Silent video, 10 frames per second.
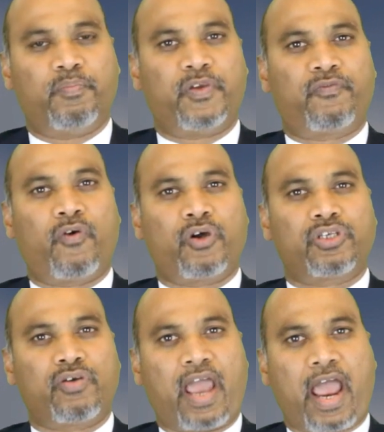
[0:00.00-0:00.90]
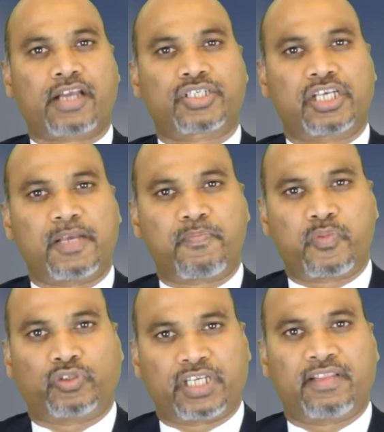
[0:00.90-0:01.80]
before you actually
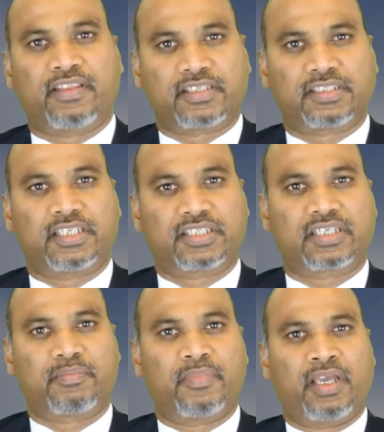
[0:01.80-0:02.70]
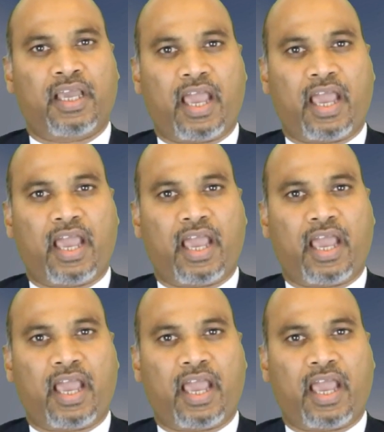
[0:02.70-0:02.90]
put in the system